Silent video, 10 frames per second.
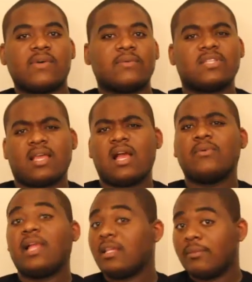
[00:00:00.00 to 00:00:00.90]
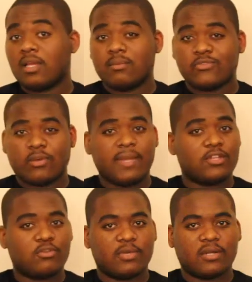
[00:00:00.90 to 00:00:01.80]
I was like, I would like to become drum
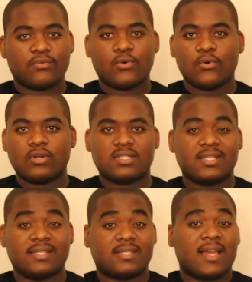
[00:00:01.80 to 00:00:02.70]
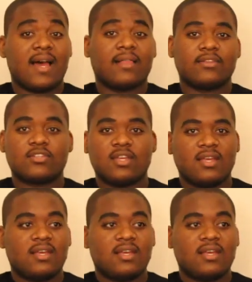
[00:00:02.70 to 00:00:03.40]
major, but of course it's college.